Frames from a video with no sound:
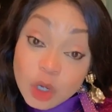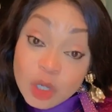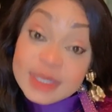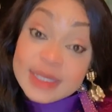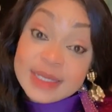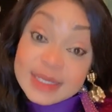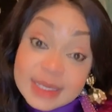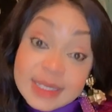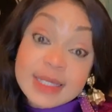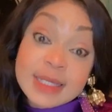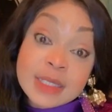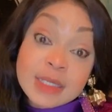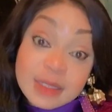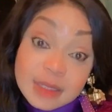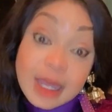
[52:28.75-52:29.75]
All these
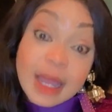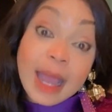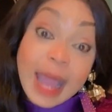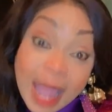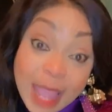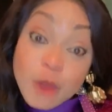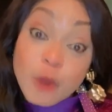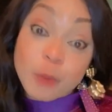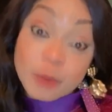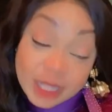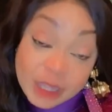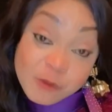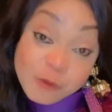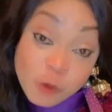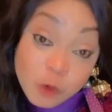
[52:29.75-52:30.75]
things
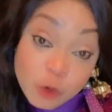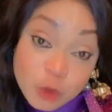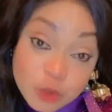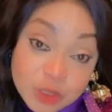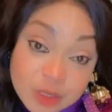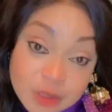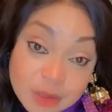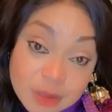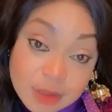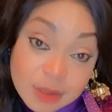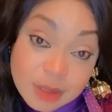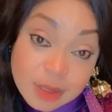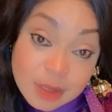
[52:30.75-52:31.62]
eye-opener for us.